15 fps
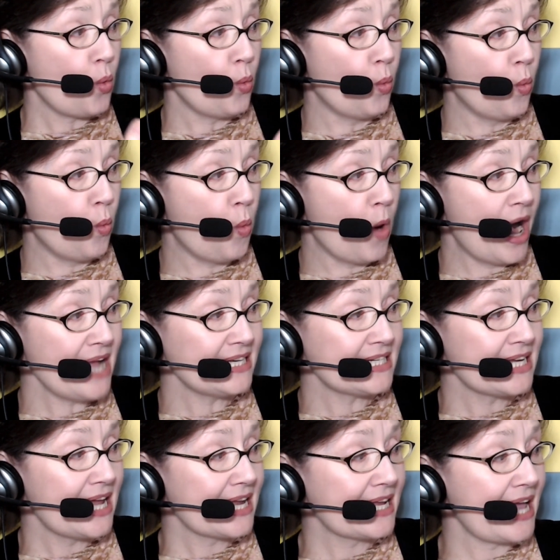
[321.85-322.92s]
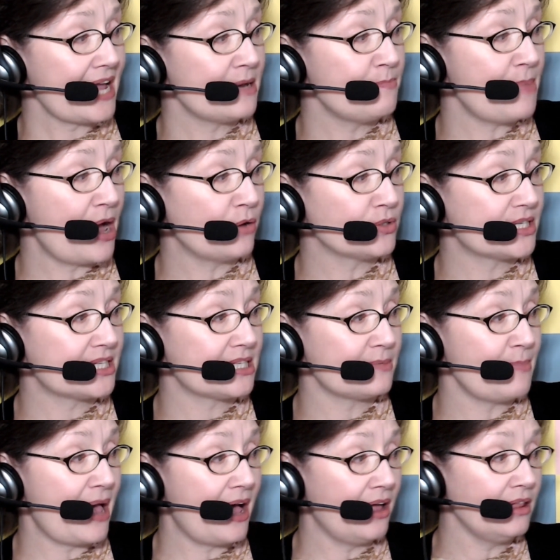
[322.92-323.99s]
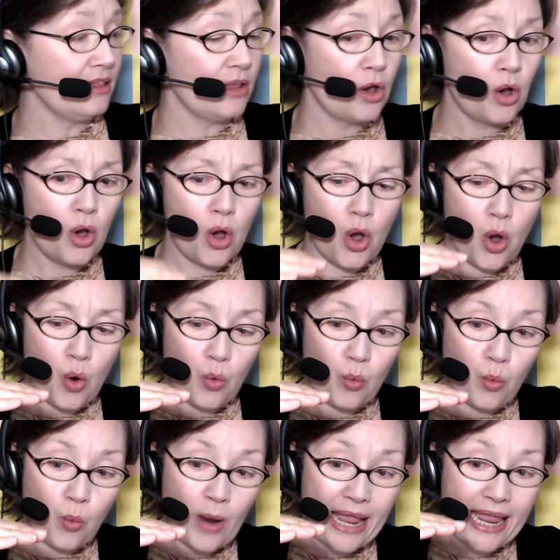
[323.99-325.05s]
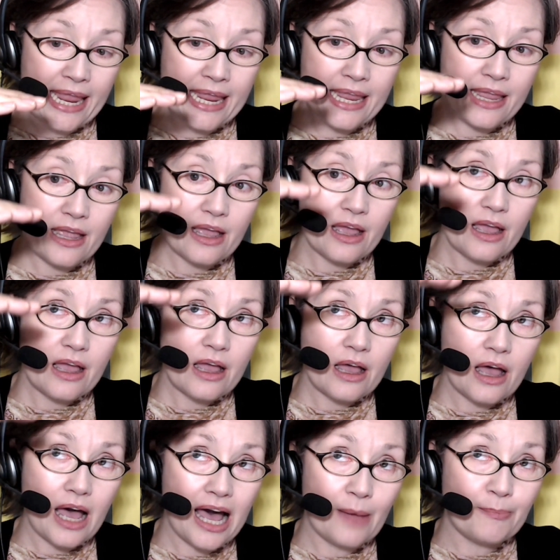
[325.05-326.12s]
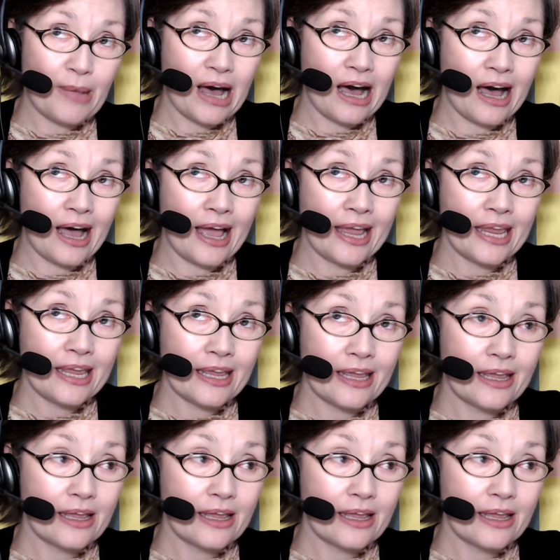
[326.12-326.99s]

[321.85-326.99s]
What can mouse smell way up high?